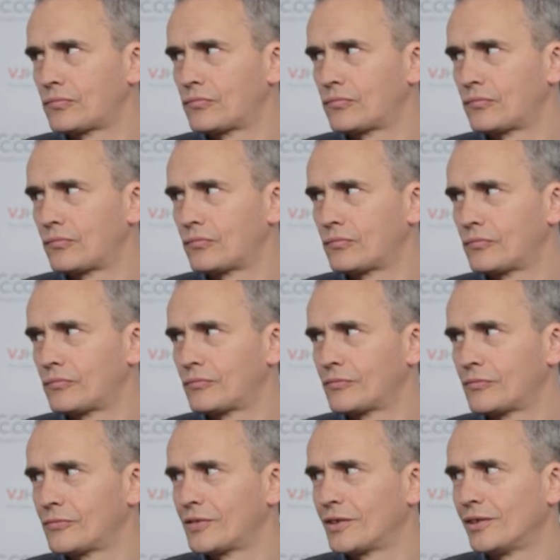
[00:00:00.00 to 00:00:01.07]

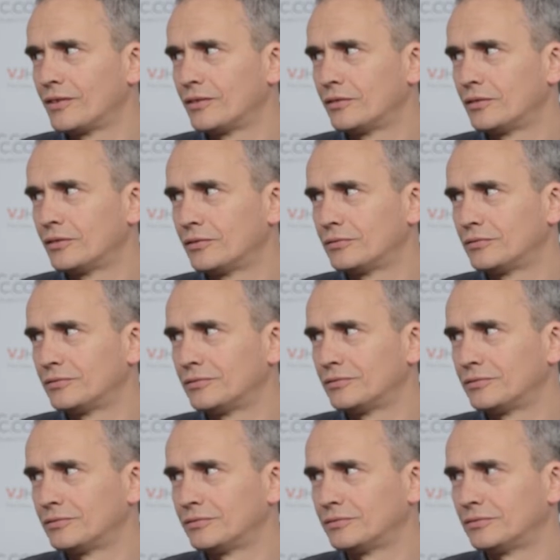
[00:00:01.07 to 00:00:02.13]

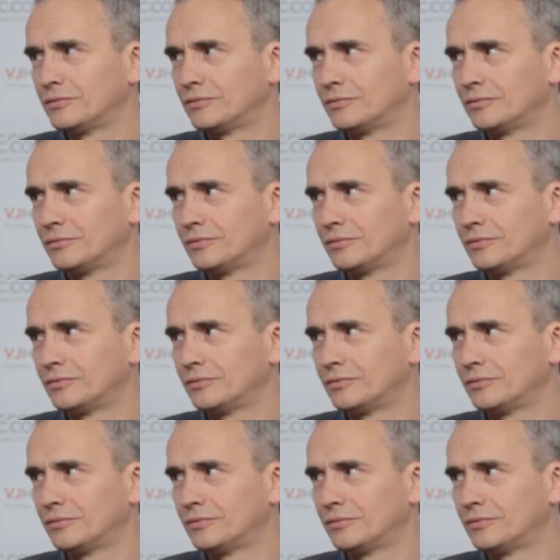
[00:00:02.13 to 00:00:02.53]
[no speech]